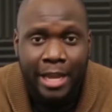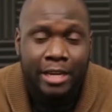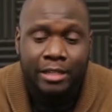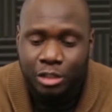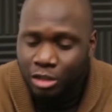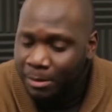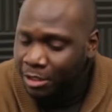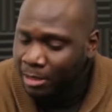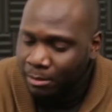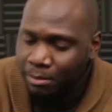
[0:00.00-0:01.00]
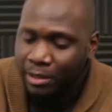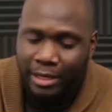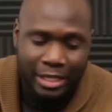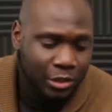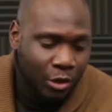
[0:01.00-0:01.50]
In the description, I'm gonna put
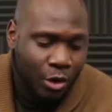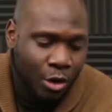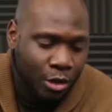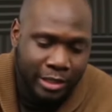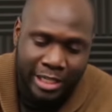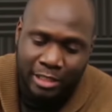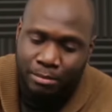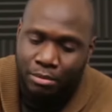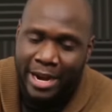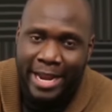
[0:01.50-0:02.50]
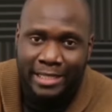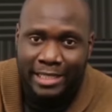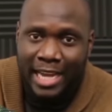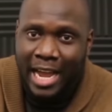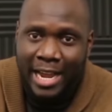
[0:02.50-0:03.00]
links to all these brands
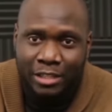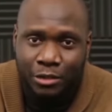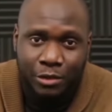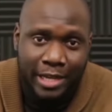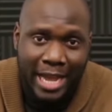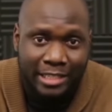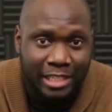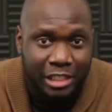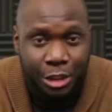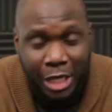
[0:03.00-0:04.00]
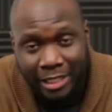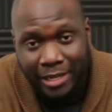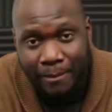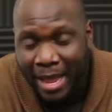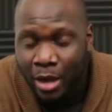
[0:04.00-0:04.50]
ties so you guys can check
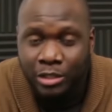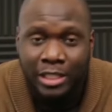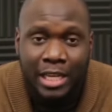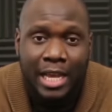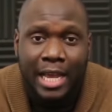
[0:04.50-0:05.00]
them out.